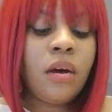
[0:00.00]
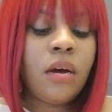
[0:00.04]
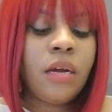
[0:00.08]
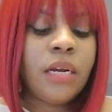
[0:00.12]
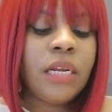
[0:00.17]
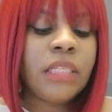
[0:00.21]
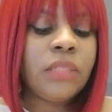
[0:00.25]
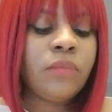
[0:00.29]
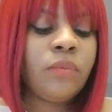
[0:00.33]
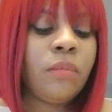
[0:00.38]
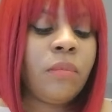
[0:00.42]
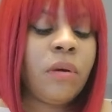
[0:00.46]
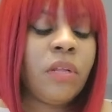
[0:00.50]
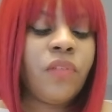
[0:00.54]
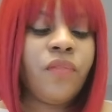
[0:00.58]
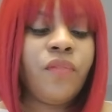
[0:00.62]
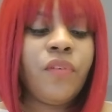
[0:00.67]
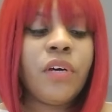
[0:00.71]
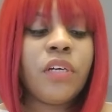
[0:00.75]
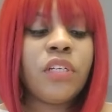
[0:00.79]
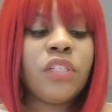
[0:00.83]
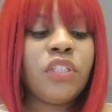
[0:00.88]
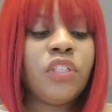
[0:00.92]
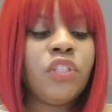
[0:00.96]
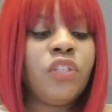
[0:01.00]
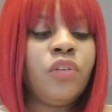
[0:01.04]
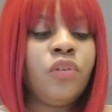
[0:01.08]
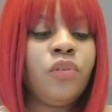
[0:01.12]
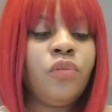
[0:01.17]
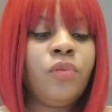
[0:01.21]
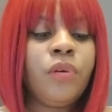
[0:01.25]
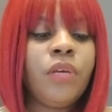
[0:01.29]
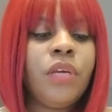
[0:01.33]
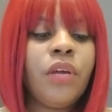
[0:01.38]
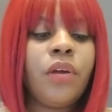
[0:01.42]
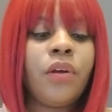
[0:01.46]
But that's what motherfuckers do
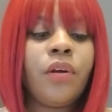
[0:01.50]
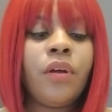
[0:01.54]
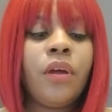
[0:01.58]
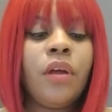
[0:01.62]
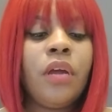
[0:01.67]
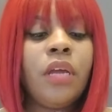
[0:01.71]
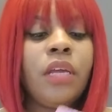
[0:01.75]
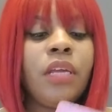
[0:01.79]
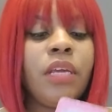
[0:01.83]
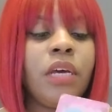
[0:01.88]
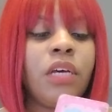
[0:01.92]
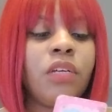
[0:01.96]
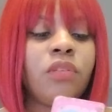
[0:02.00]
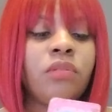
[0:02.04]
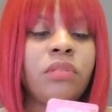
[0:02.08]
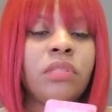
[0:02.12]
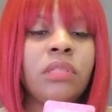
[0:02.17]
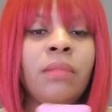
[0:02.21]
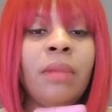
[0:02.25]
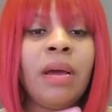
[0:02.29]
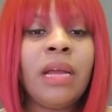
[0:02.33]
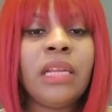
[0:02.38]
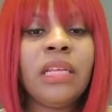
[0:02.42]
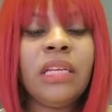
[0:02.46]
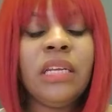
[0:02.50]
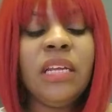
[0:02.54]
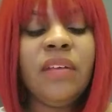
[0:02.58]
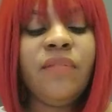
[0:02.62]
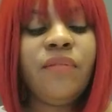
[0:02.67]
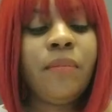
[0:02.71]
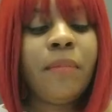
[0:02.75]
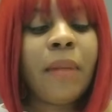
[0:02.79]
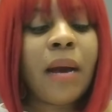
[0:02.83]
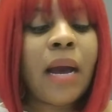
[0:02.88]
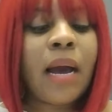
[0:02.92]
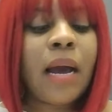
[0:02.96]
here. Yeah, so somebody
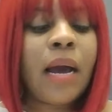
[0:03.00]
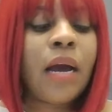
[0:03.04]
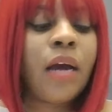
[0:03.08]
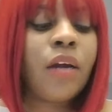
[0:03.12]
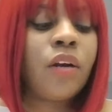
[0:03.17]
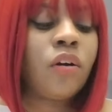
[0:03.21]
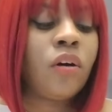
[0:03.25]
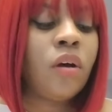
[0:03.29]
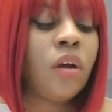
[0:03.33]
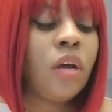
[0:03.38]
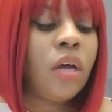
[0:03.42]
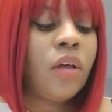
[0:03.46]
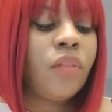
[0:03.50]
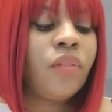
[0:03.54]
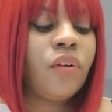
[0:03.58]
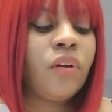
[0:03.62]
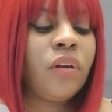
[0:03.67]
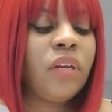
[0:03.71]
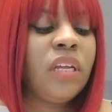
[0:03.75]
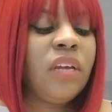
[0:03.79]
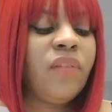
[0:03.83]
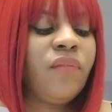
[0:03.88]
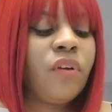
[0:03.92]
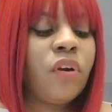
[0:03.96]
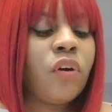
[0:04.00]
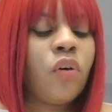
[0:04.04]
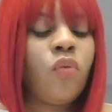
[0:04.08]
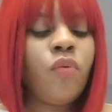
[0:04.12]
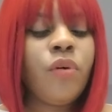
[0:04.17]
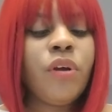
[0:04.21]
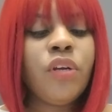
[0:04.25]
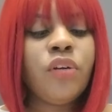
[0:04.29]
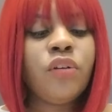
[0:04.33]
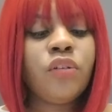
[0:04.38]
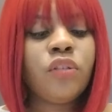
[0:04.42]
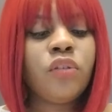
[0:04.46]
leaving behind, or they're leaving a
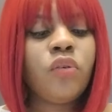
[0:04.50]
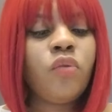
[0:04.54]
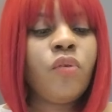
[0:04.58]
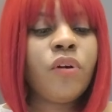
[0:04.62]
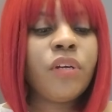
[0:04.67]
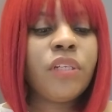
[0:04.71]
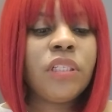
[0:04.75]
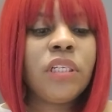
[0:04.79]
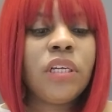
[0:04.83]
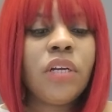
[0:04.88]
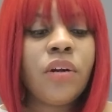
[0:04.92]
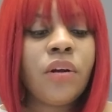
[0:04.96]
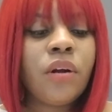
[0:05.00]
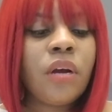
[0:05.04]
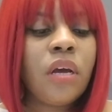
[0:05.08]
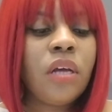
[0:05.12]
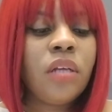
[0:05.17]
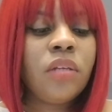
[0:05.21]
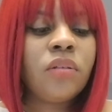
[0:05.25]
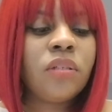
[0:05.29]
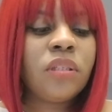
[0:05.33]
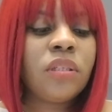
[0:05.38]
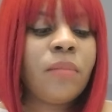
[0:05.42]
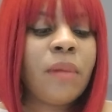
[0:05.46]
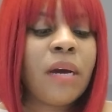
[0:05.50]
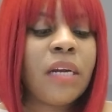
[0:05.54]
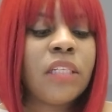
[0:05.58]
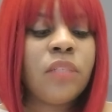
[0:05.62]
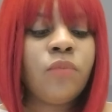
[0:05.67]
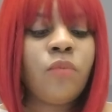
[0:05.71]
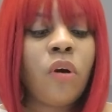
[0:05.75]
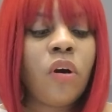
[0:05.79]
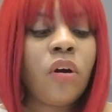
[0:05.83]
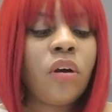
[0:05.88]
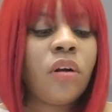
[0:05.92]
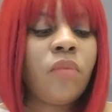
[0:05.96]
Queen of Swords here. So somebody's
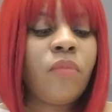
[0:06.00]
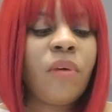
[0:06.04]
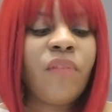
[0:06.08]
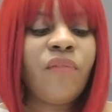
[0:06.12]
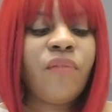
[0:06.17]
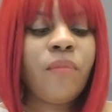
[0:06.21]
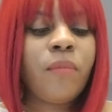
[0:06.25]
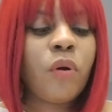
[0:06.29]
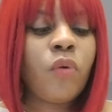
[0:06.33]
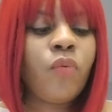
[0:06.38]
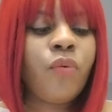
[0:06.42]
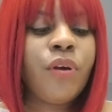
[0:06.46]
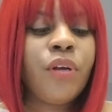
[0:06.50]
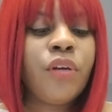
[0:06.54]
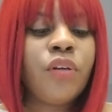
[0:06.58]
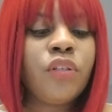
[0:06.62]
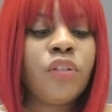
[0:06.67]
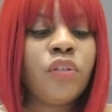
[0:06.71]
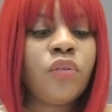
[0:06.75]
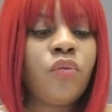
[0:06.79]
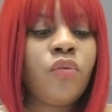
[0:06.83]
walking away from a Queen of